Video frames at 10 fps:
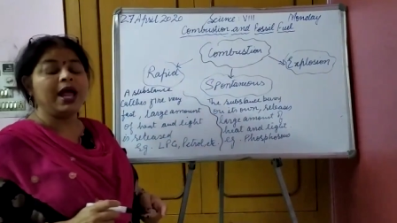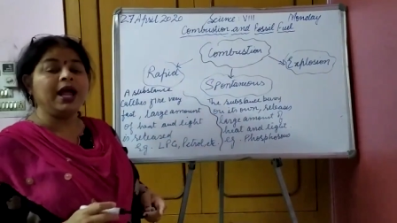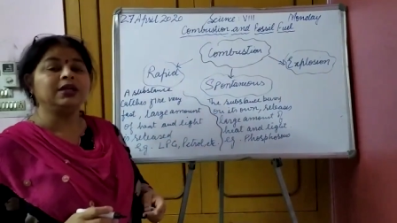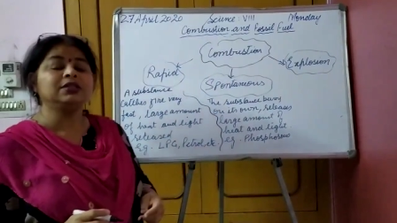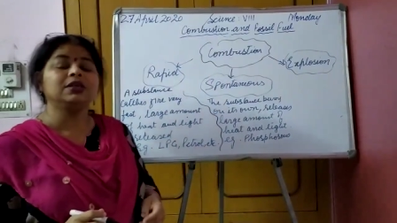
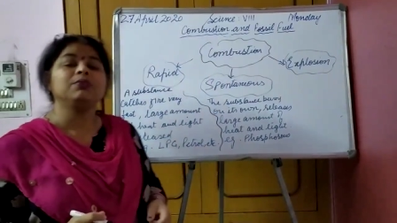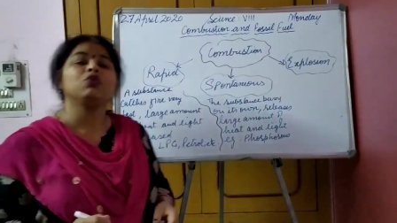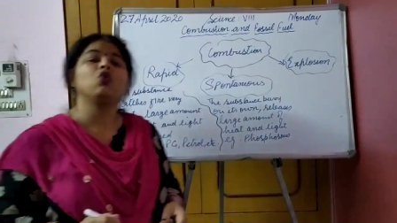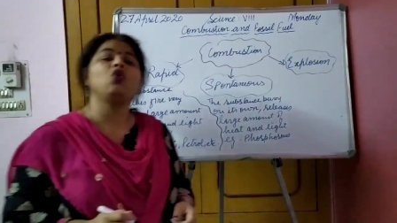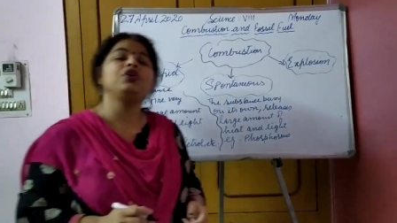And
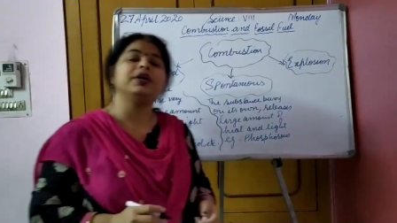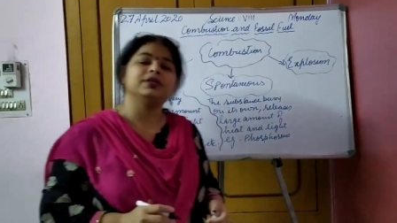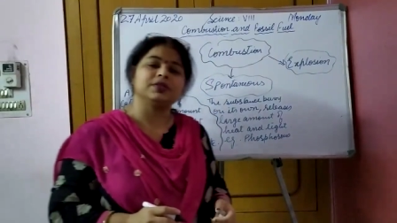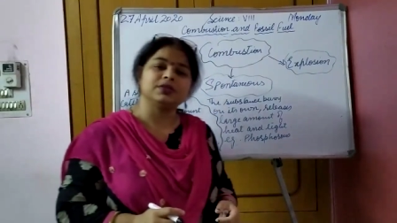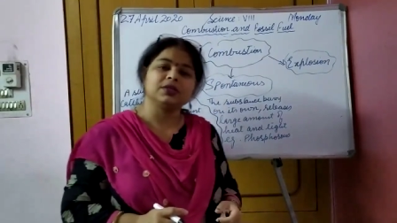some coal
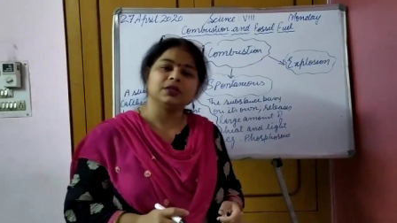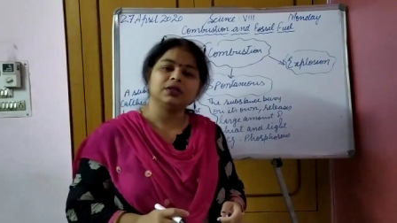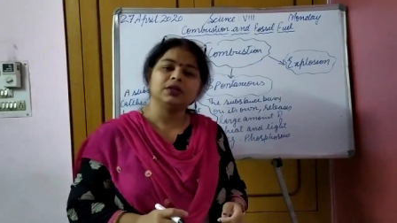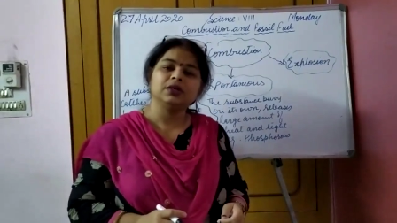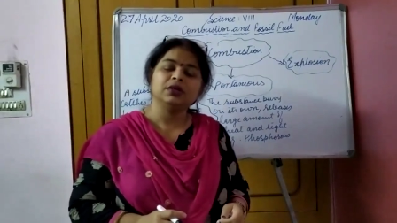dust
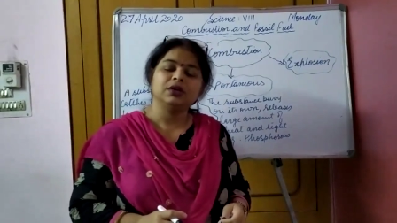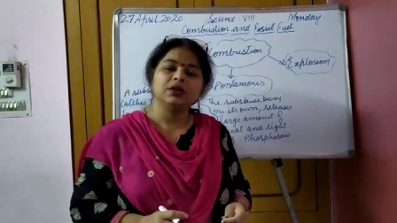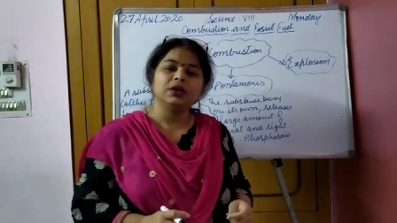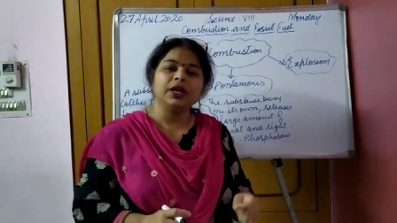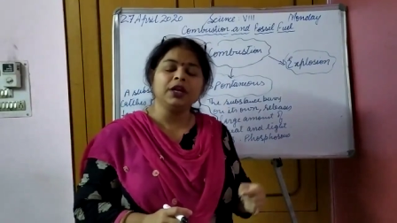
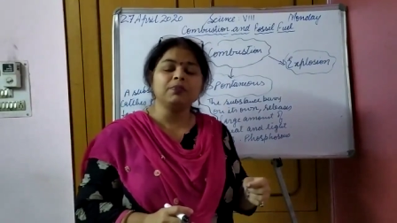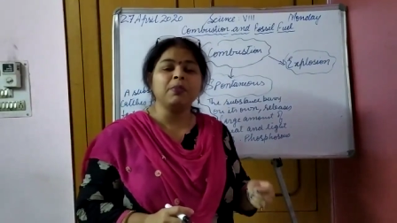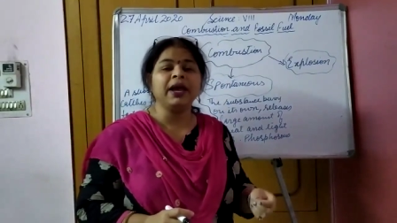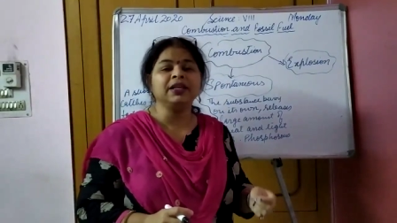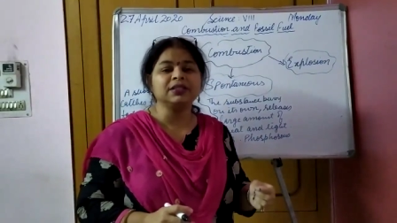in
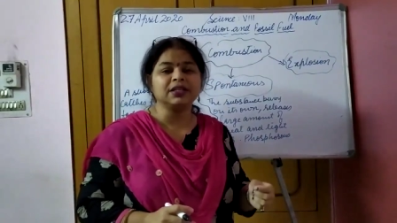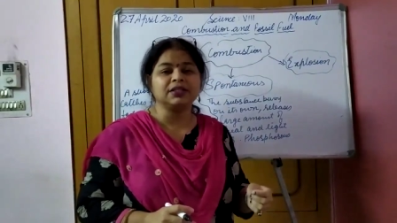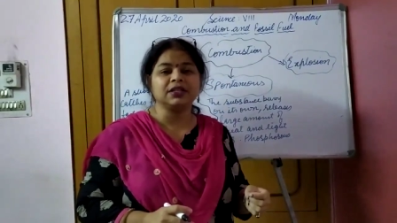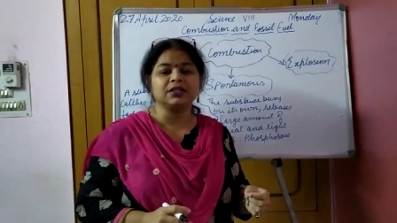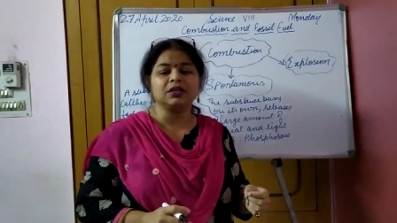mines,
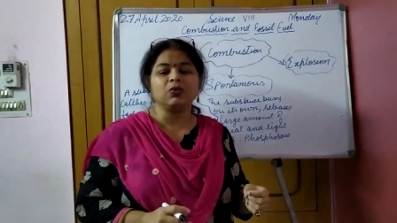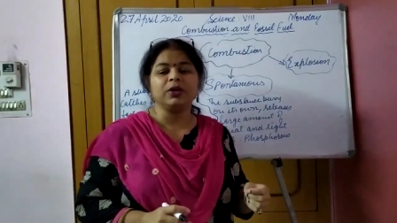etc.